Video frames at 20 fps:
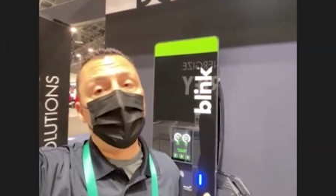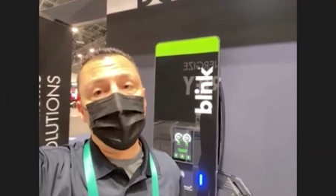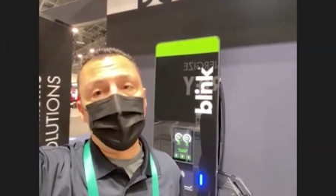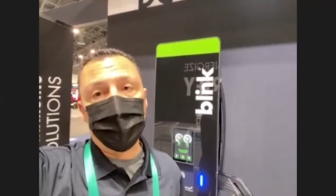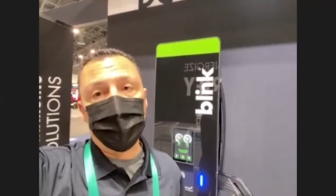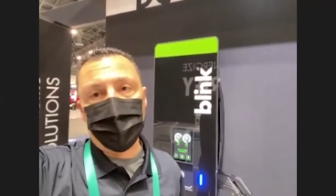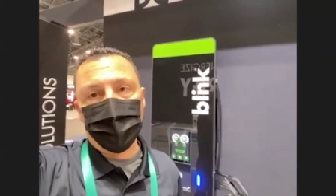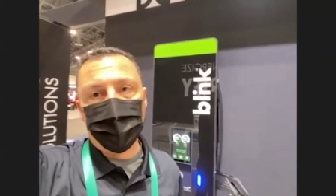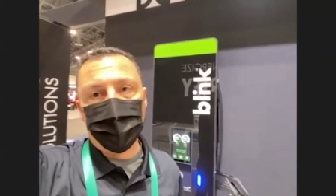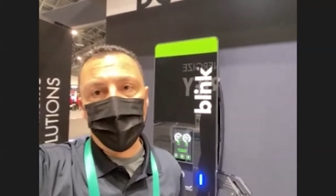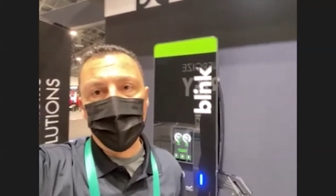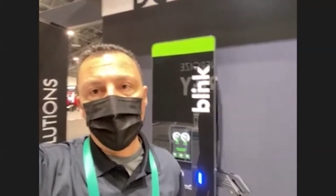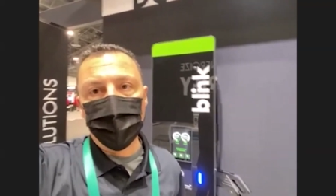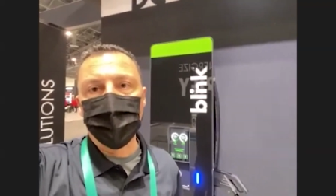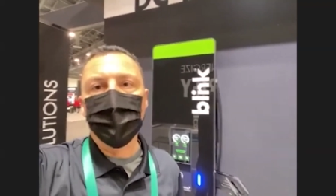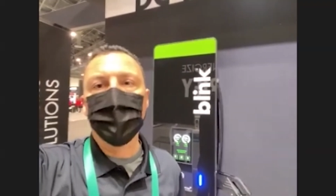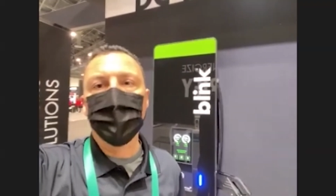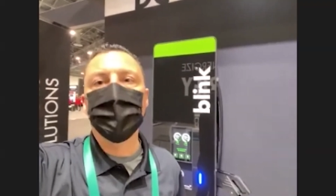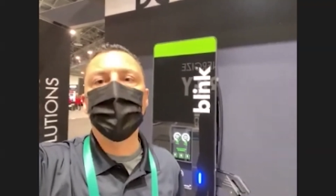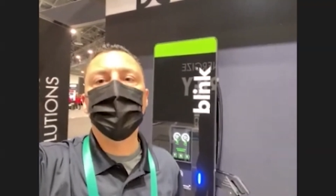under
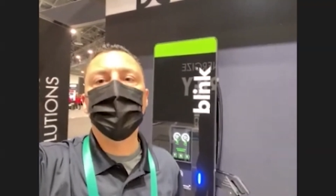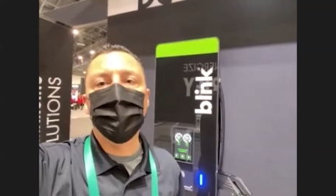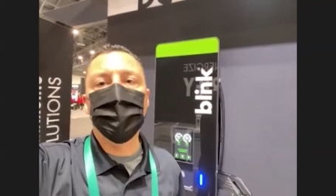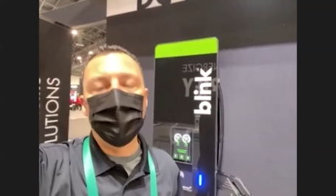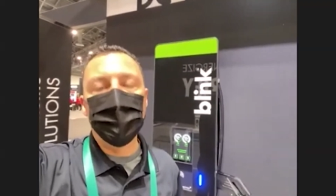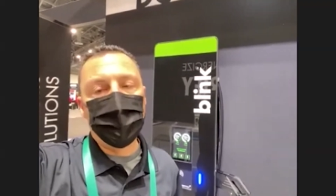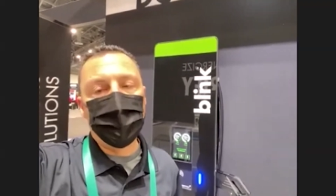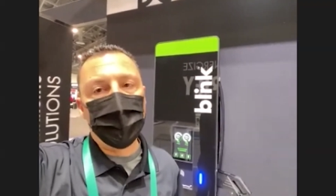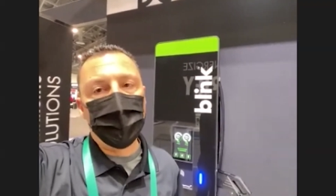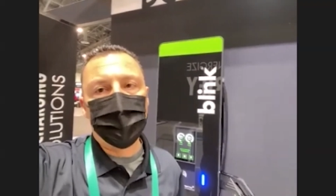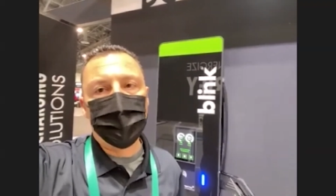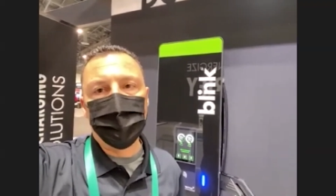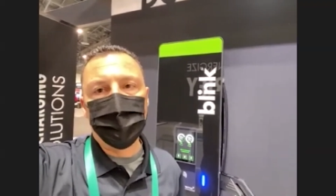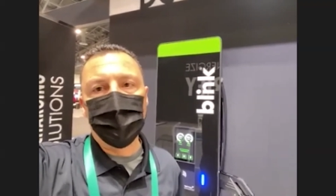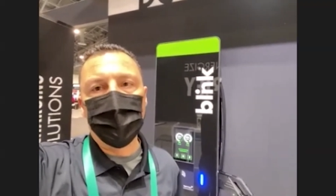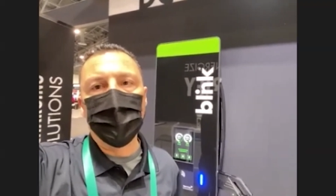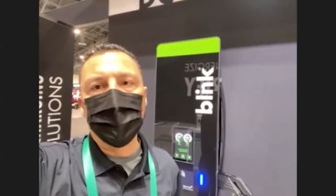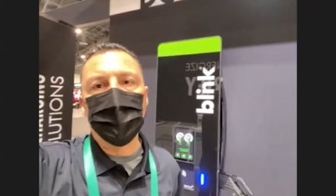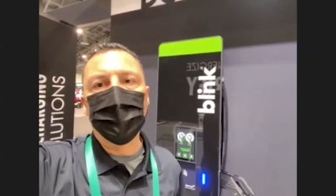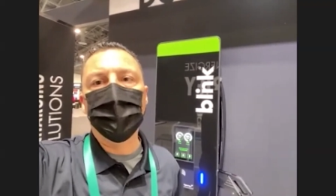
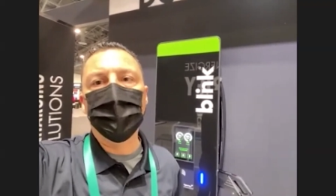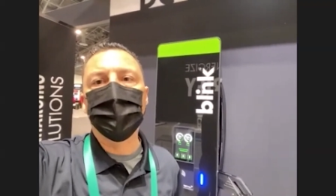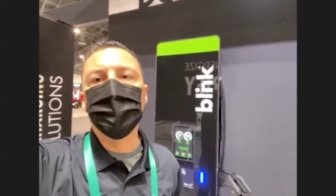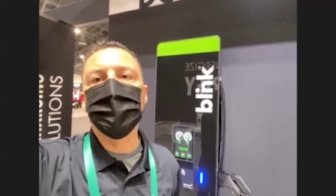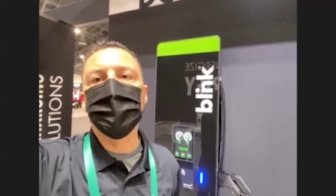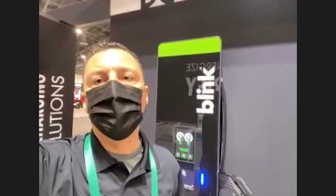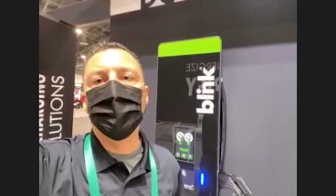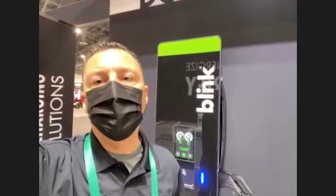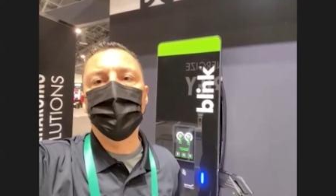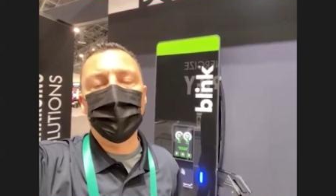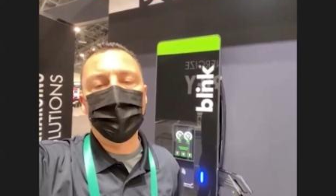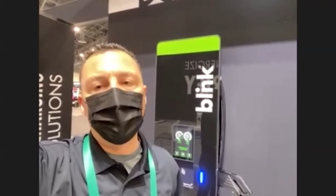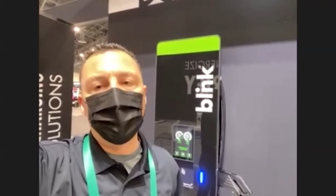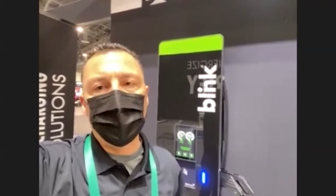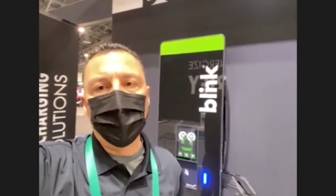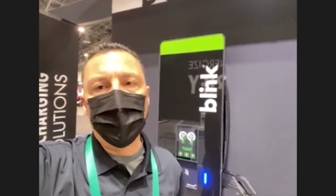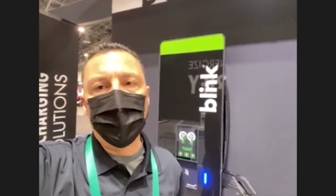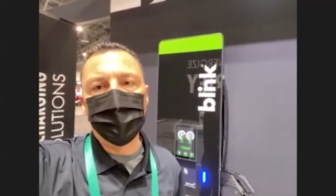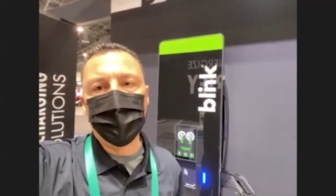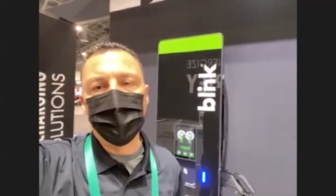$20,000 when we
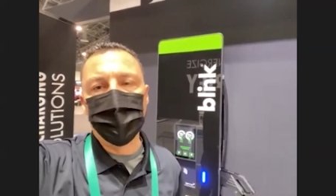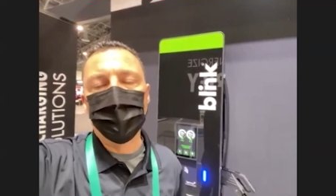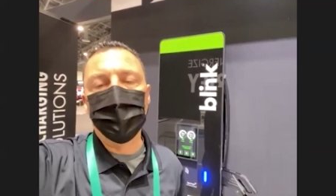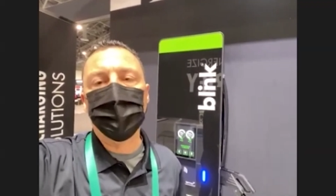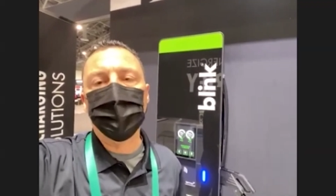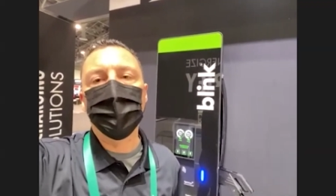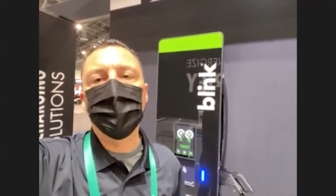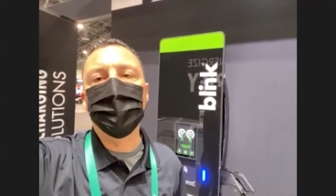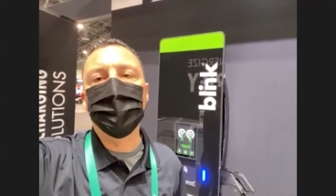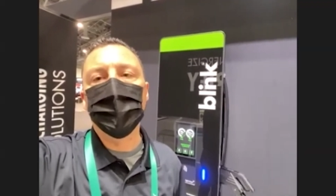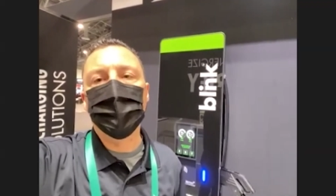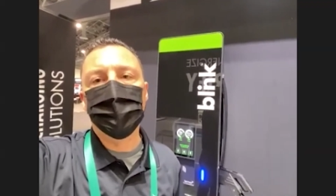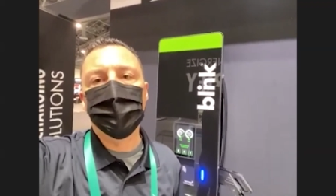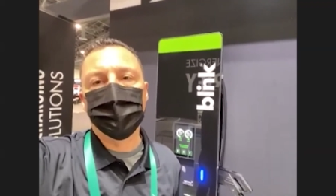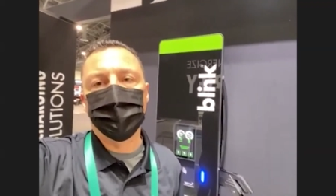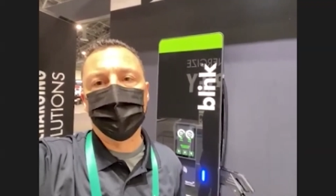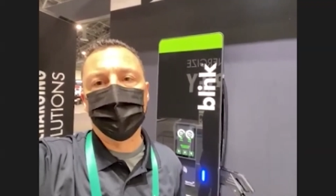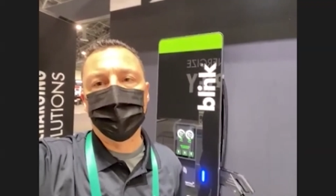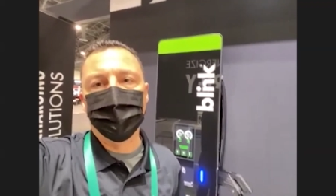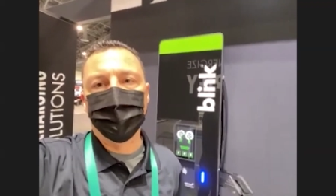launch it in a few
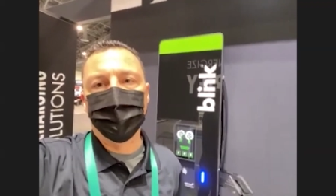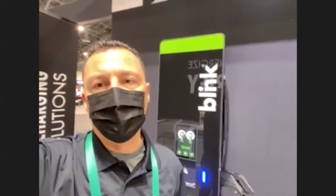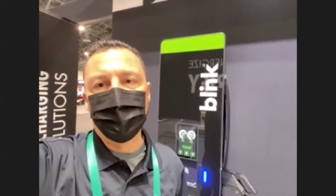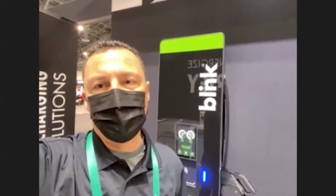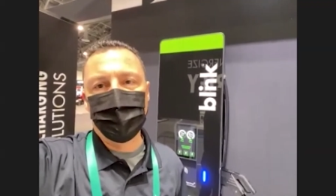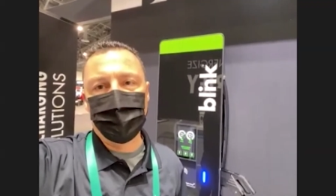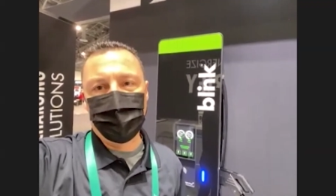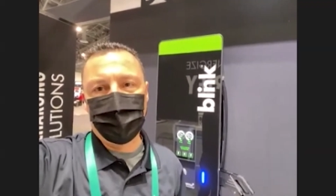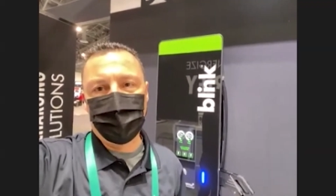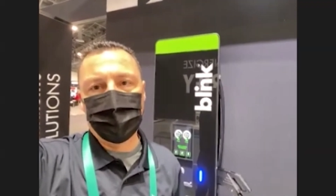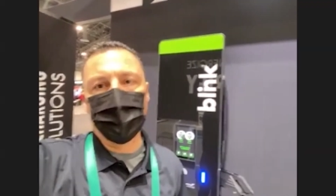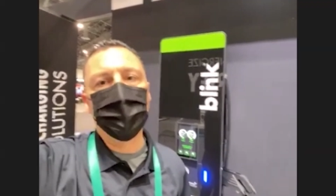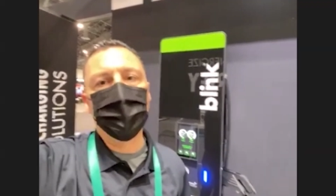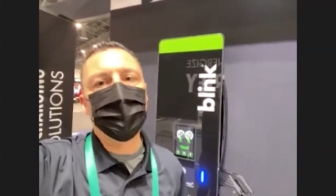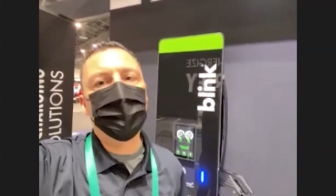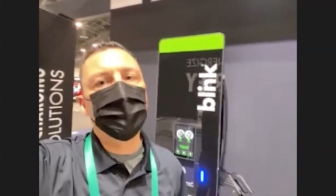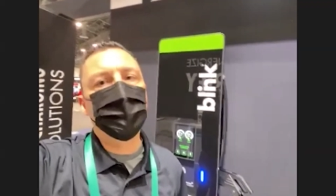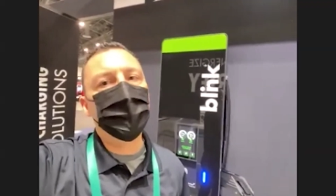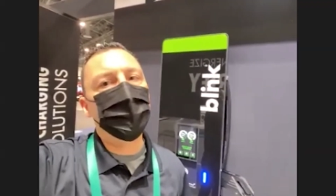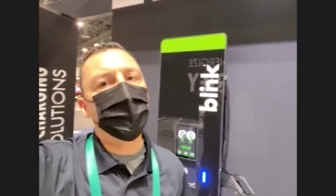months. Wow, so,
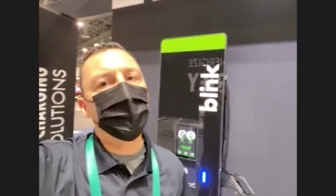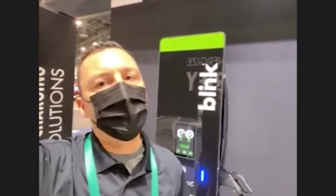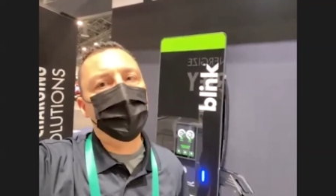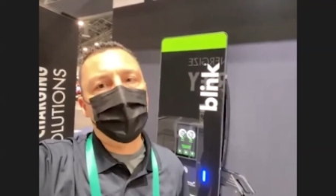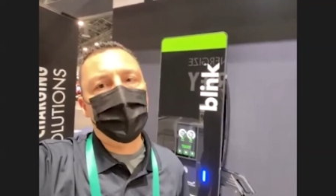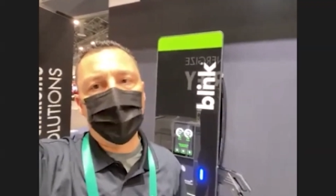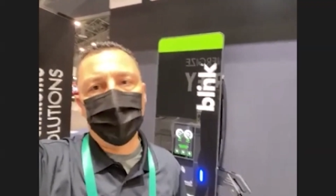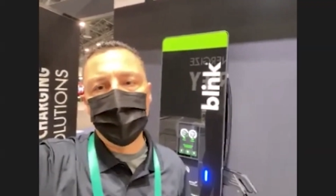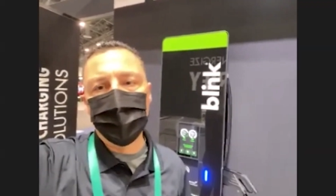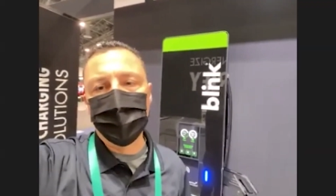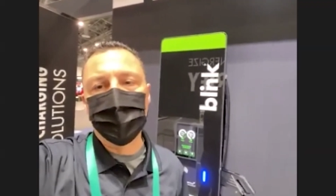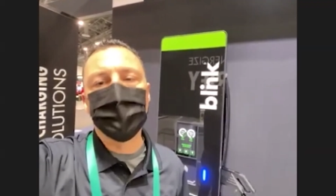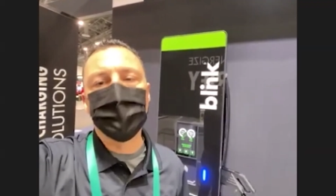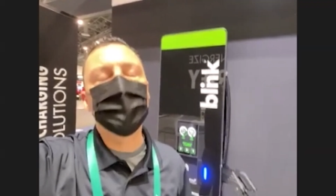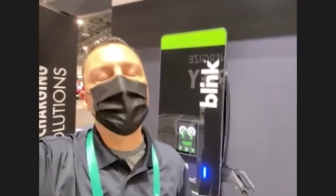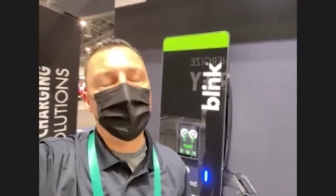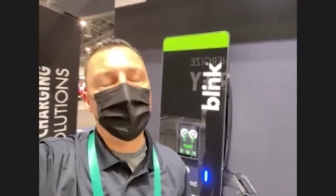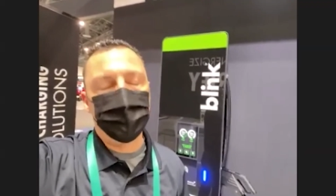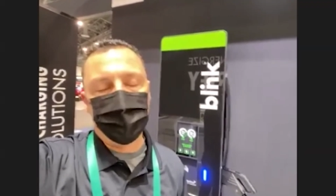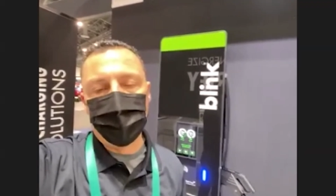that's awesome.
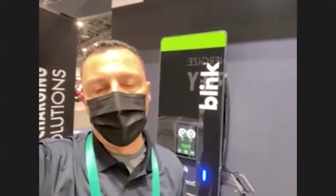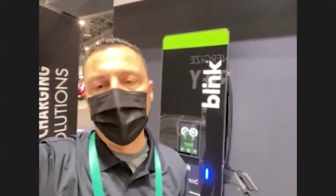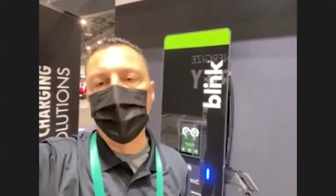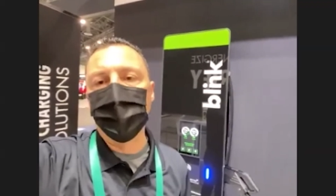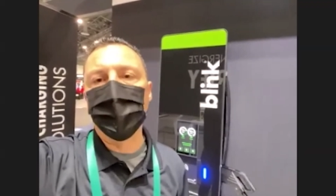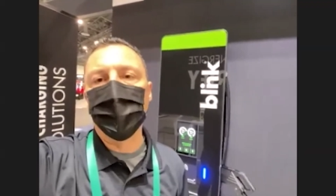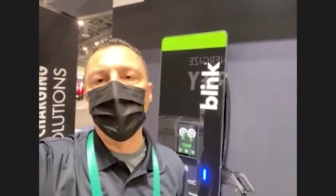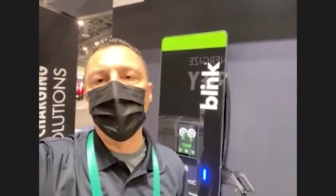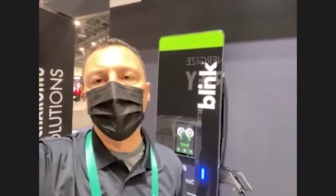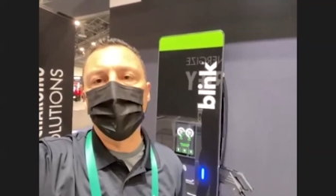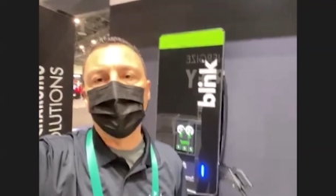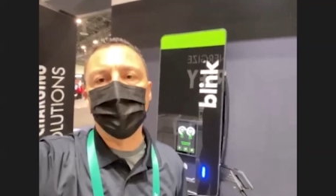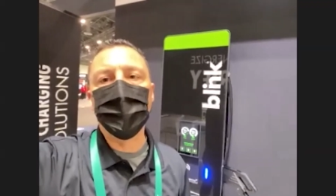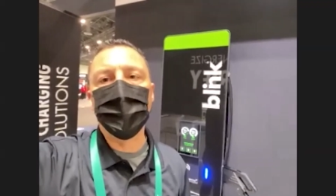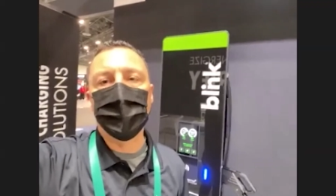Yeah, very, very different